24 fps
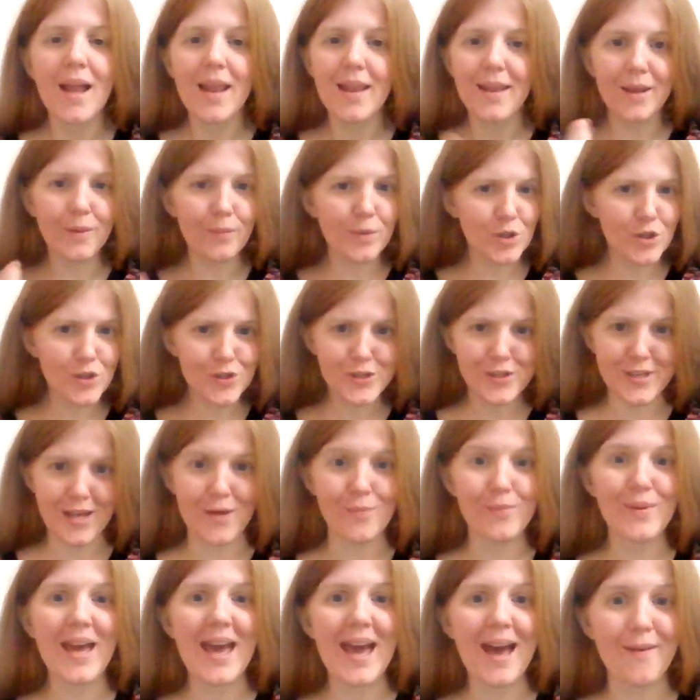Like we just said,
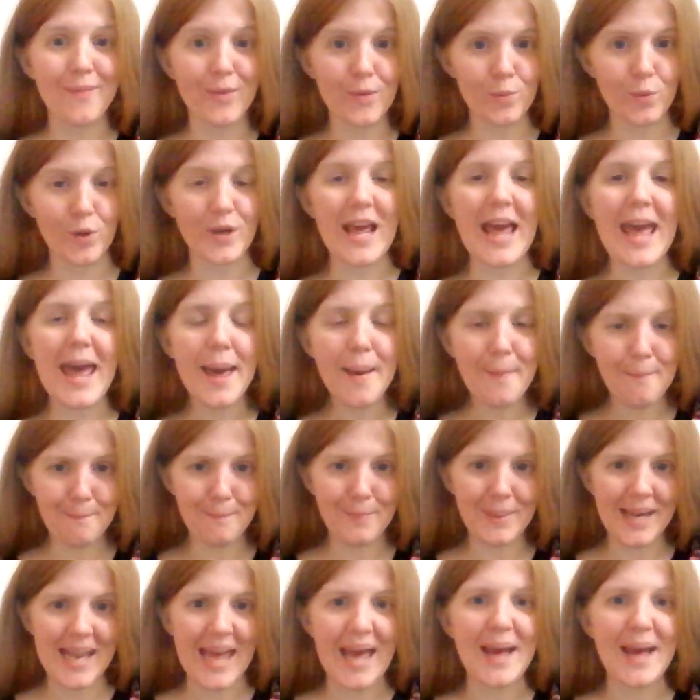we have the word äpple.